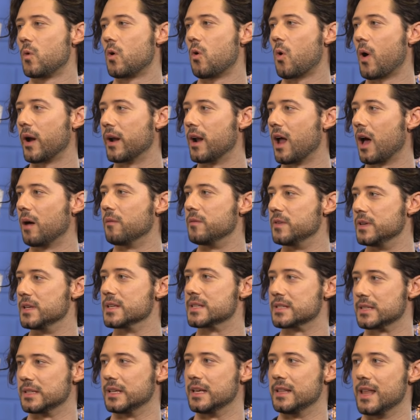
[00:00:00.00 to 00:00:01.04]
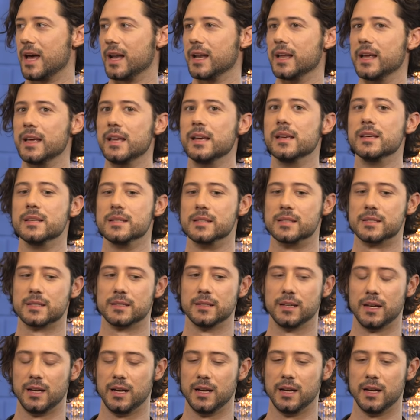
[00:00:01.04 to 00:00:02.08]
quite obviously that is
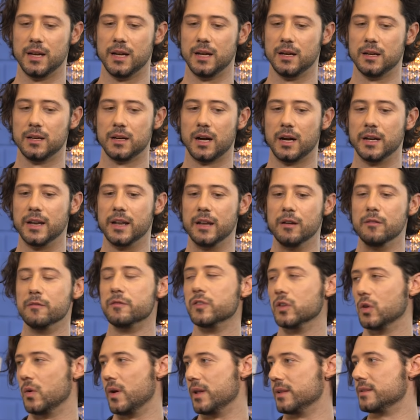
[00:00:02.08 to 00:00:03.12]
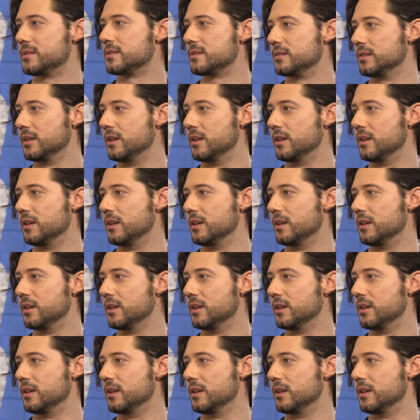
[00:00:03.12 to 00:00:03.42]
uh, an influence.